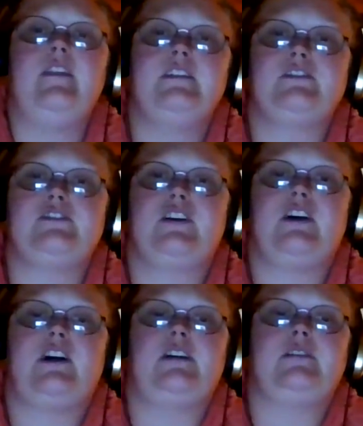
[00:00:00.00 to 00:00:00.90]
This is your
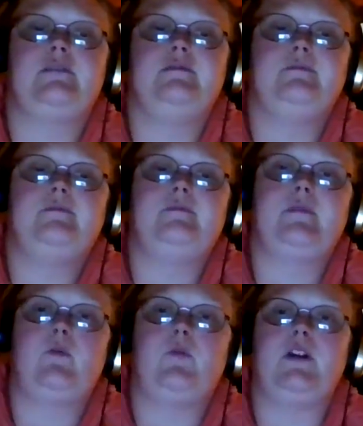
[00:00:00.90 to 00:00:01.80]
card.
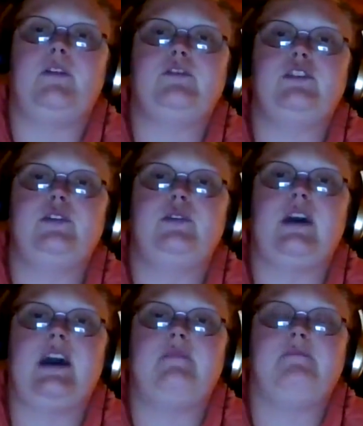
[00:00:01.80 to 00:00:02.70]
One of two,
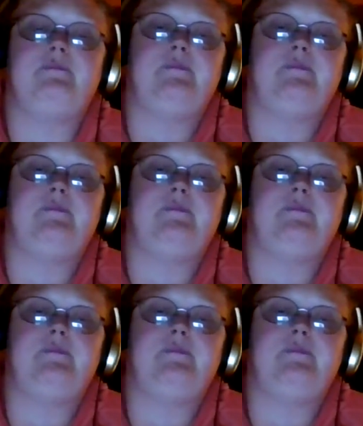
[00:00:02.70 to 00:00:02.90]
okay?